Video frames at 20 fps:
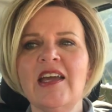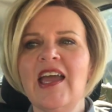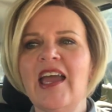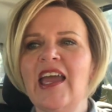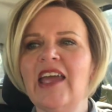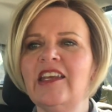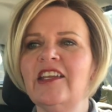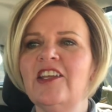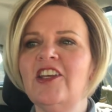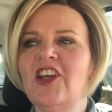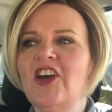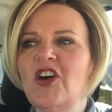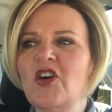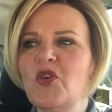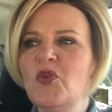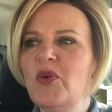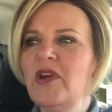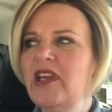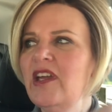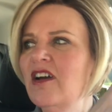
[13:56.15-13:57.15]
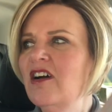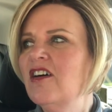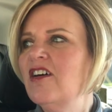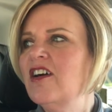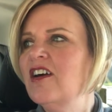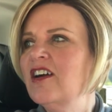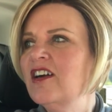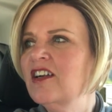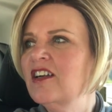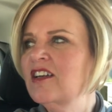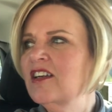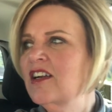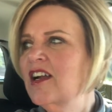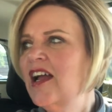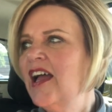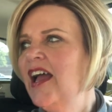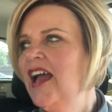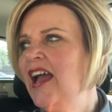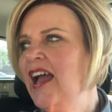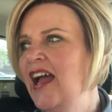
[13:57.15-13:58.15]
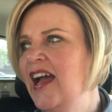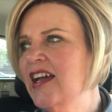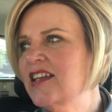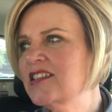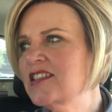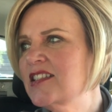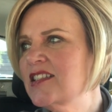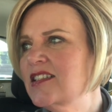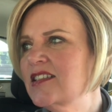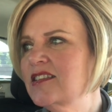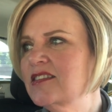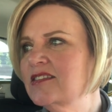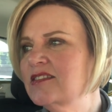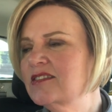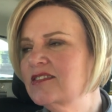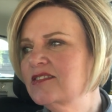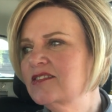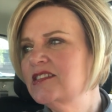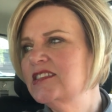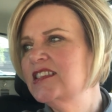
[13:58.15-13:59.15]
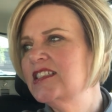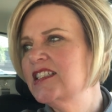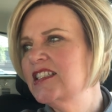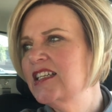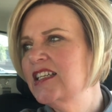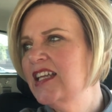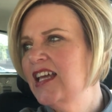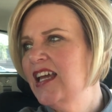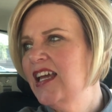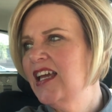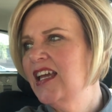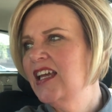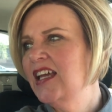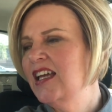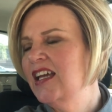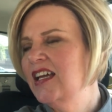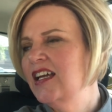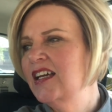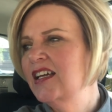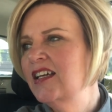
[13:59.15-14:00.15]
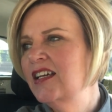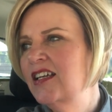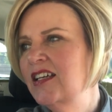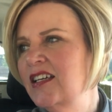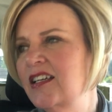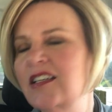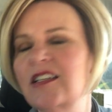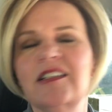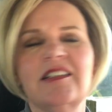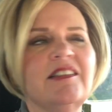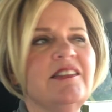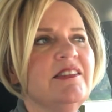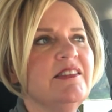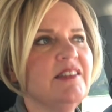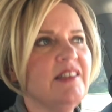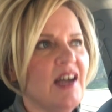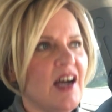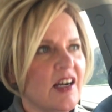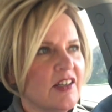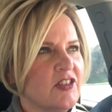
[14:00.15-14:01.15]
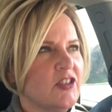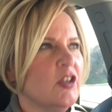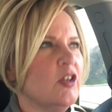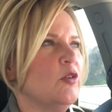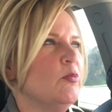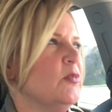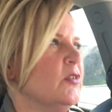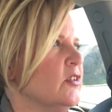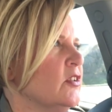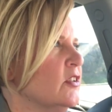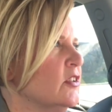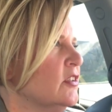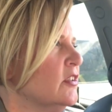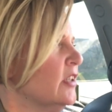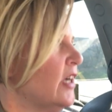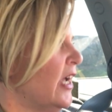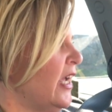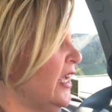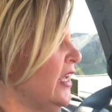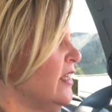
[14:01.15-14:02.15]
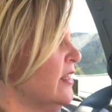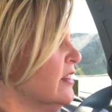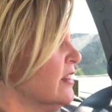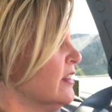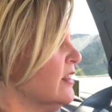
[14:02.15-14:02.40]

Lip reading: And you know, we are at, what's today? October 8th.